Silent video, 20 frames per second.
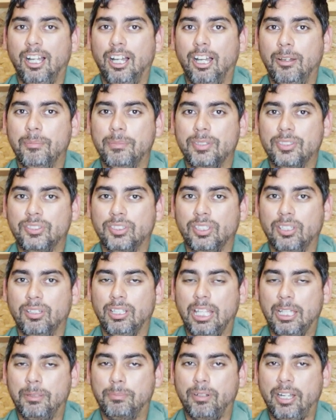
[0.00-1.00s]
And
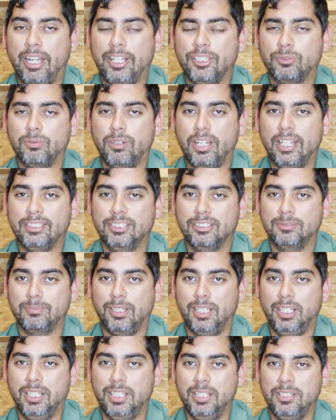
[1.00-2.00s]
so, like, price-wise, it's
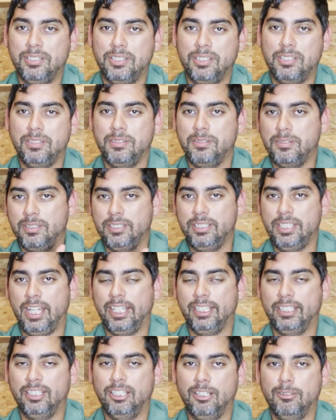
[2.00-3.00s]
probably gonna
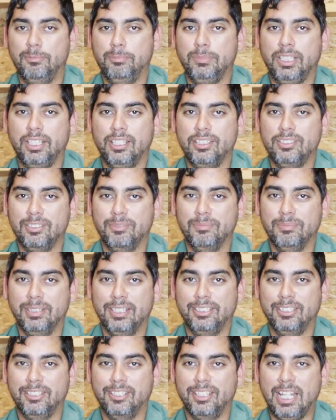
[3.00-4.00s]
jack it up because you're
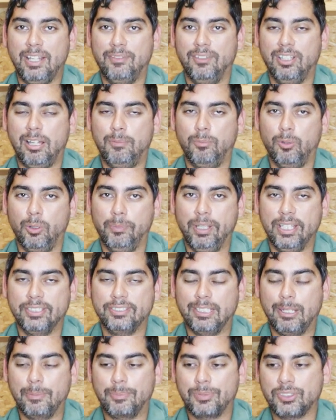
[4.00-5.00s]
gonna have a lot more
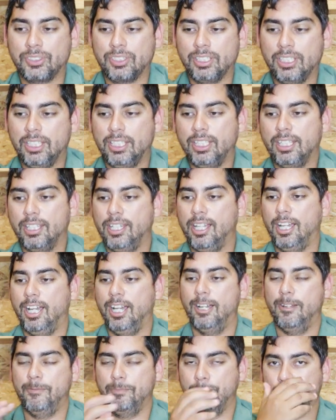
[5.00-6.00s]
mess-ups.
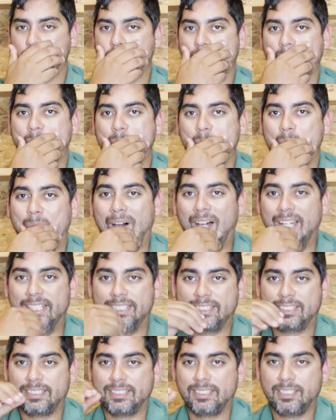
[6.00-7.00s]

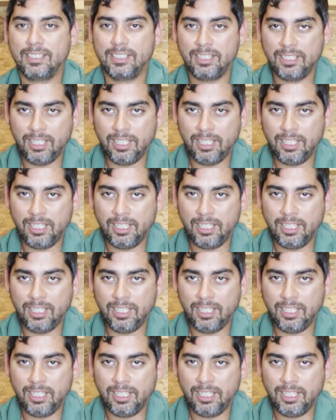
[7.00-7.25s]
But